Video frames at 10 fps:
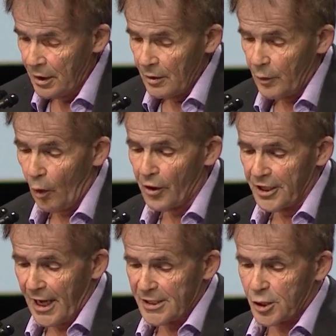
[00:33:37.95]
We
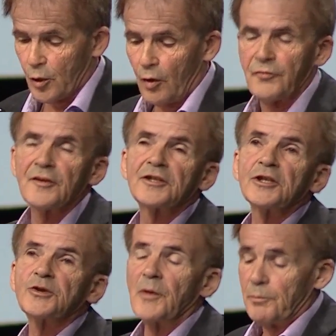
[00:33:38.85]
organized
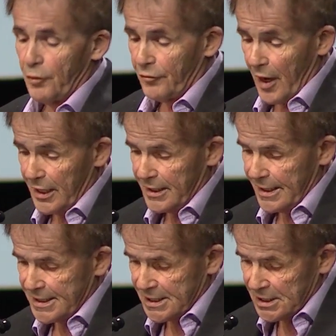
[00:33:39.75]
conferences. We provided
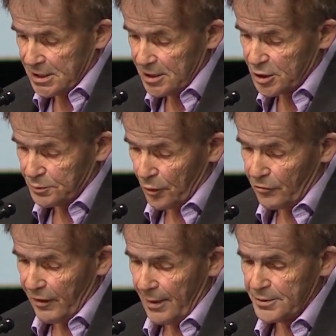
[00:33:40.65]
assistance
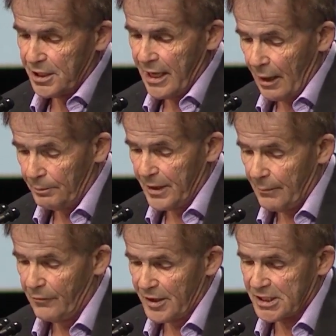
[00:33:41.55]
programs and helped
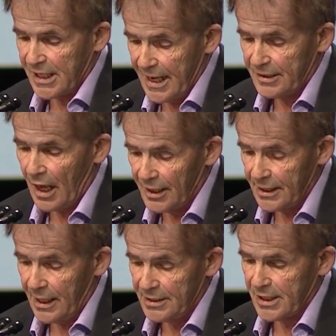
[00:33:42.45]
them withstand
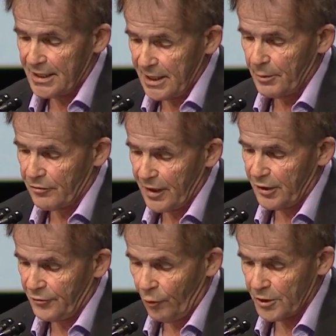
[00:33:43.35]

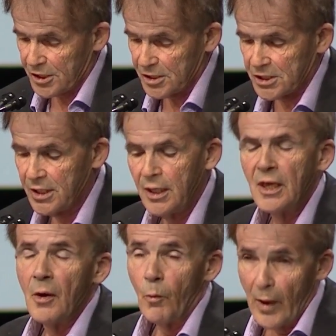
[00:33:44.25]
anti-democratic forces,
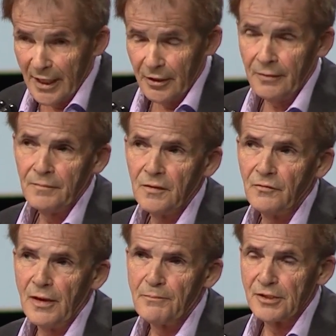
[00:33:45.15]
whether
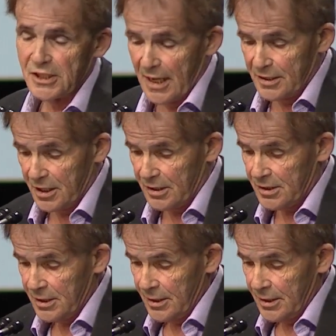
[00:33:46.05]
represented